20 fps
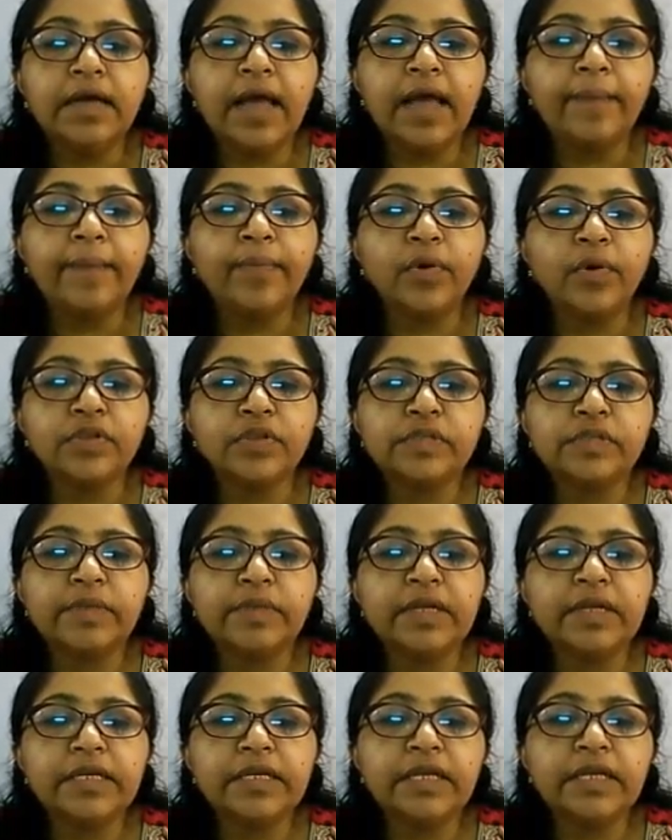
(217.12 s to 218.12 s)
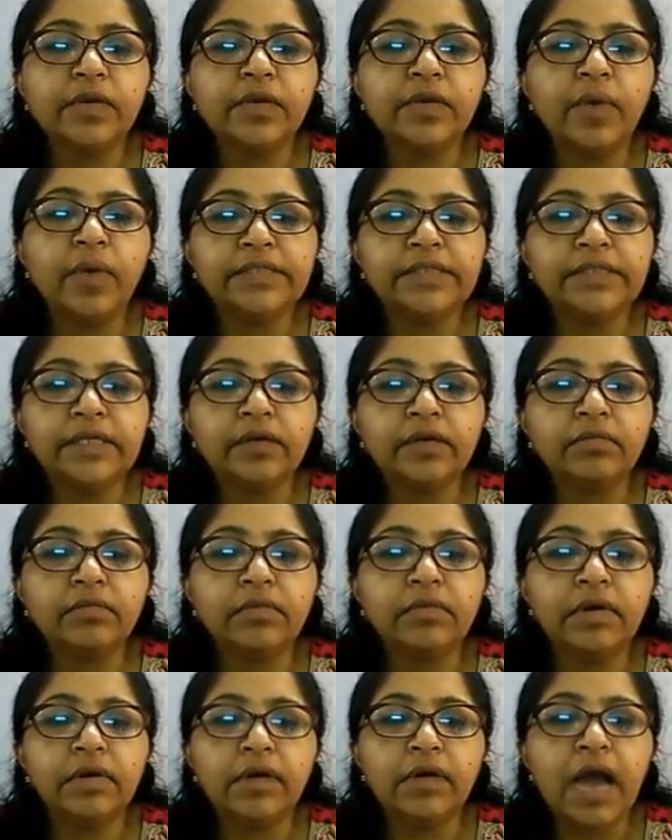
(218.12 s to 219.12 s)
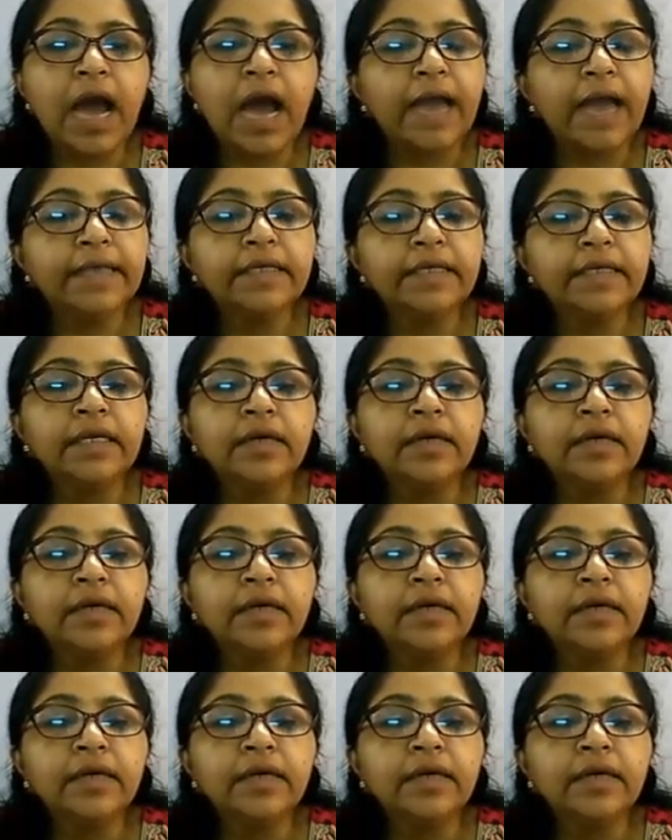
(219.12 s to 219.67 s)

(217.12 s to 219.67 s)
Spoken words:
approximately quite a high